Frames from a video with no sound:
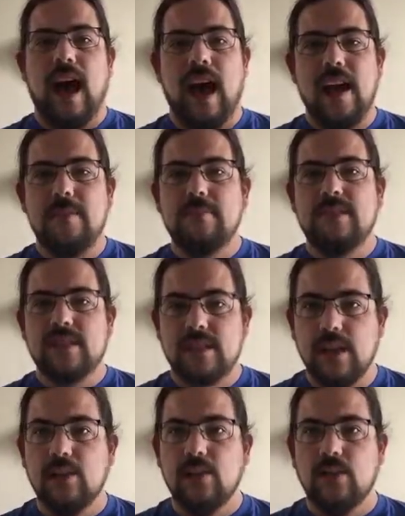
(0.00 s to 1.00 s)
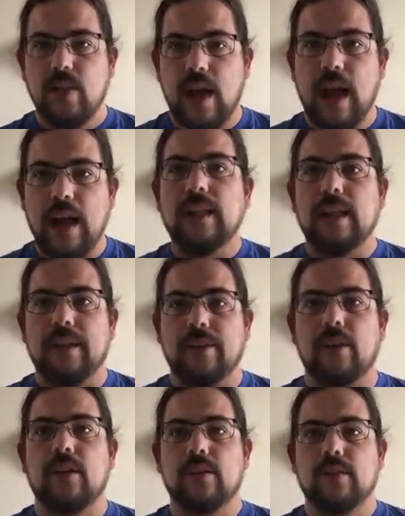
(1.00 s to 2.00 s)
I'm still the
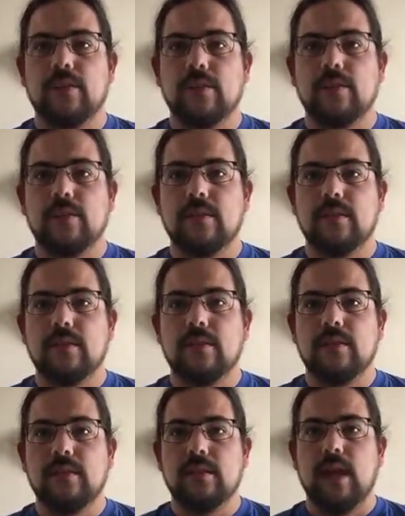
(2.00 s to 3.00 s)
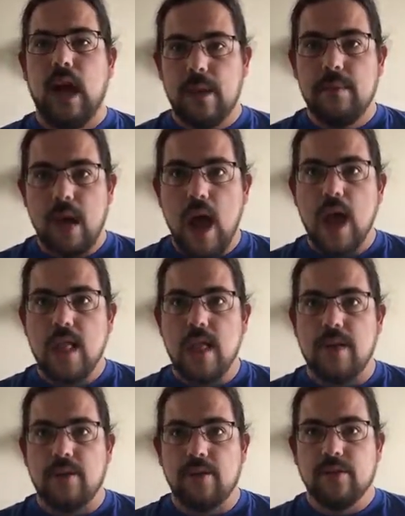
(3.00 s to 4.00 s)
Highlander. I'm the
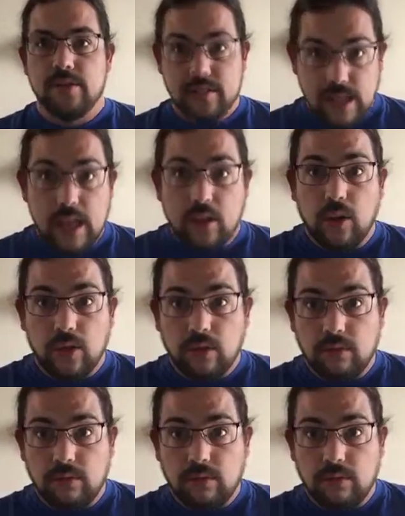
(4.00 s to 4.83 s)
Highlander, still.